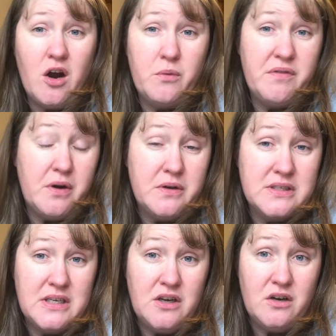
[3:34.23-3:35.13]
Are we
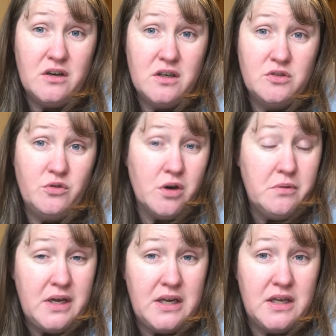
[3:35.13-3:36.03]
focusing on
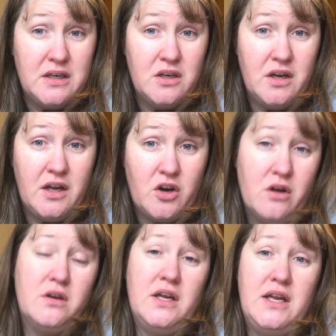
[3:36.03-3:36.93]
growing and
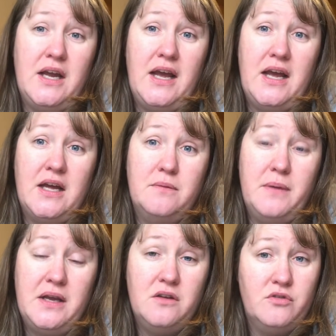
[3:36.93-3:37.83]
gardening
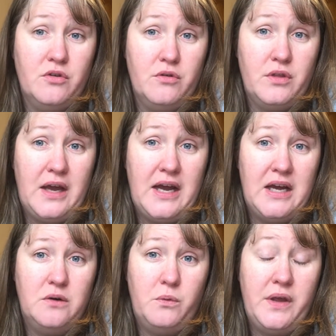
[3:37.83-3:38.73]
and making sure that